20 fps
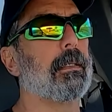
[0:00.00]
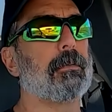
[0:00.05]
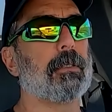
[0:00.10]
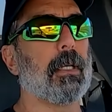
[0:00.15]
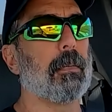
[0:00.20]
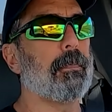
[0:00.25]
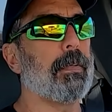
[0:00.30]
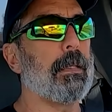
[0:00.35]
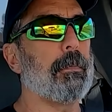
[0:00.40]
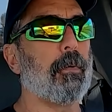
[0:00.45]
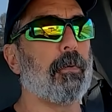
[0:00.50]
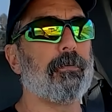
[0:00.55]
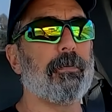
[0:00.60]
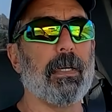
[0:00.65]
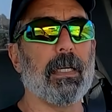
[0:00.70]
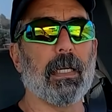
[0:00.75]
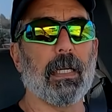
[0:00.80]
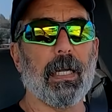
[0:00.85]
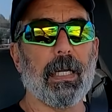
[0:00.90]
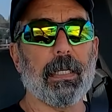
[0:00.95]
Some people
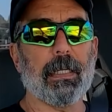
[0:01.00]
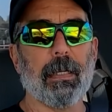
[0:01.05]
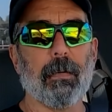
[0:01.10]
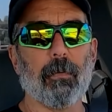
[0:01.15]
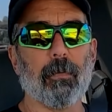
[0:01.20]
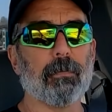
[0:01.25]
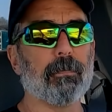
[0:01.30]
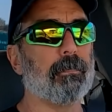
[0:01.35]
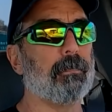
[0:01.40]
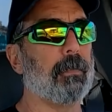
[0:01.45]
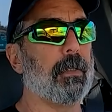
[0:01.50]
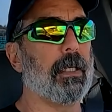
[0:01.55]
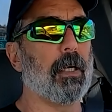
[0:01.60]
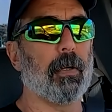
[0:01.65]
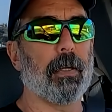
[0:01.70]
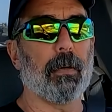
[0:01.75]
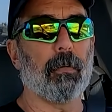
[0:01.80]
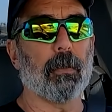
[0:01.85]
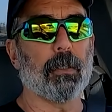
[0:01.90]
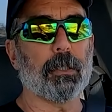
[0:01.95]
feel like they
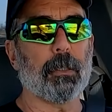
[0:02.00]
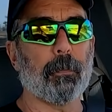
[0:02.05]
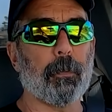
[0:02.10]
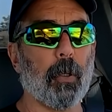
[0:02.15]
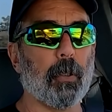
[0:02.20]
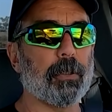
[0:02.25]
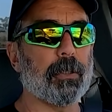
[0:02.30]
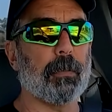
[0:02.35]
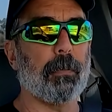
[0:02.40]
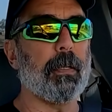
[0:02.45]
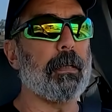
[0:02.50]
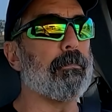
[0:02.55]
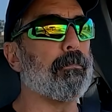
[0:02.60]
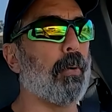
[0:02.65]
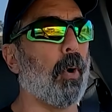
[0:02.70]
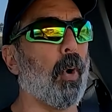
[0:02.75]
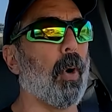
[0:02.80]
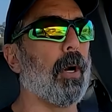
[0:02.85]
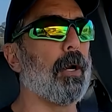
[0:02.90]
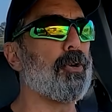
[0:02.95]
were supposed to be
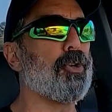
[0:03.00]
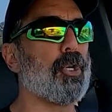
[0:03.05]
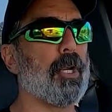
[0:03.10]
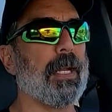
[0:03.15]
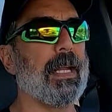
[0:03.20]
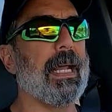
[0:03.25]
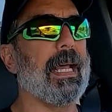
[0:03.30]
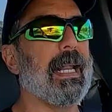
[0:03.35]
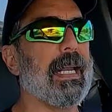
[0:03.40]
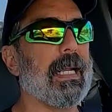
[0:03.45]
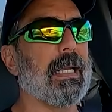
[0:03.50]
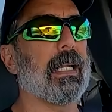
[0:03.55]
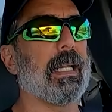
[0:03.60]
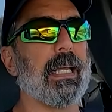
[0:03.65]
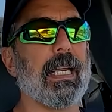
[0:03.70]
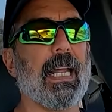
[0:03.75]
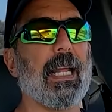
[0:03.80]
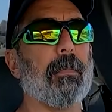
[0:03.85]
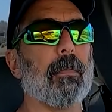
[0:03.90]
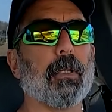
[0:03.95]
born
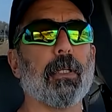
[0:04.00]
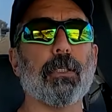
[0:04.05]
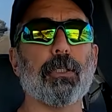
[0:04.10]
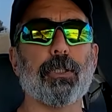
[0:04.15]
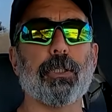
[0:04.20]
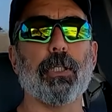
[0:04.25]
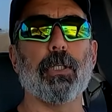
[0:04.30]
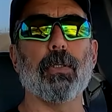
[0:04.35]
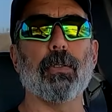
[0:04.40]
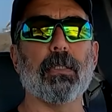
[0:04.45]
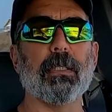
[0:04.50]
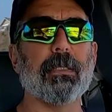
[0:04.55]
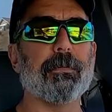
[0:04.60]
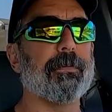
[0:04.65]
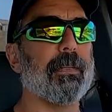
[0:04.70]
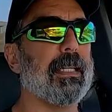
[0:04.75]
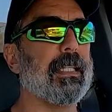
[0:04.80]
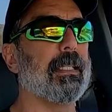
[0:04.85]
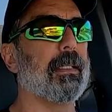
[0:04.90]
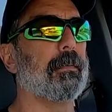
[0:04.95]
genetically able to shoot and
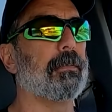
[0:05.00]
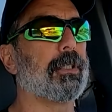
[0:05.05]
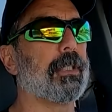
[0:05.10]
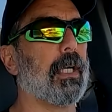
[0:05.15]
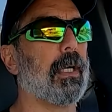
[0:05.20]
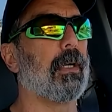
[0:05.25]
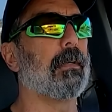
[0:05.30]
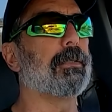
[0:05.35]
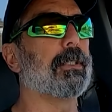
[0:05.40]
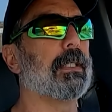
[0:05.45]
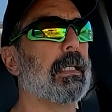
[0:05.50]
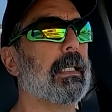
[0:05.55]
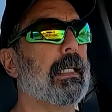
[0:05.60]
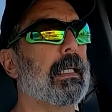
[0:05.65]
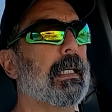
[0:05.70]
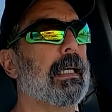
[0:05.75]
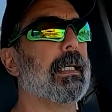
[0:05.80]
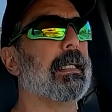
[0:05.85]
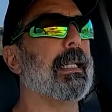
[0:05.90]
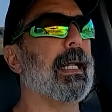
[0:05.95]
defend themselves,
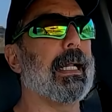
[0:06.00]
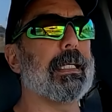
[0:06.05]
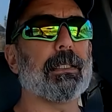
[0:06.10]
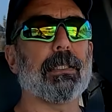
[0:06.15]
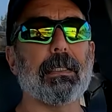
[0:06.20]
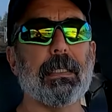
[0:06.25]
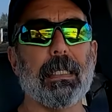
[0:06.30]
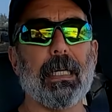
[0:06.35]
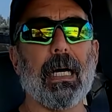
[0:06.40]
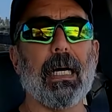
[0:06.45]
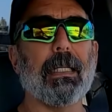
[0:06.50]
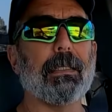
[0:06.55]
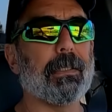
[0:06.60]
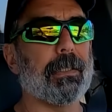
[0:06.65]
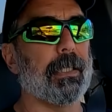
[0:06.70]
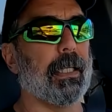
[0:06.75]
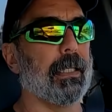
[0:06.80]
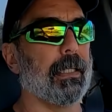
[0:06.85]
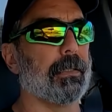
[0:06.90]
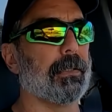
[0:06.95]
and that's
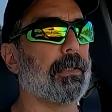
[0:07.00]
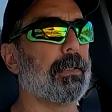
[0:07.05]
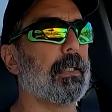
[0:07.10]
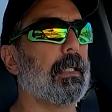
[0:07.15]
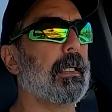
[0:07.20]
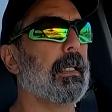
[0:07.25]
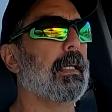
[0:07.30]
nonsense.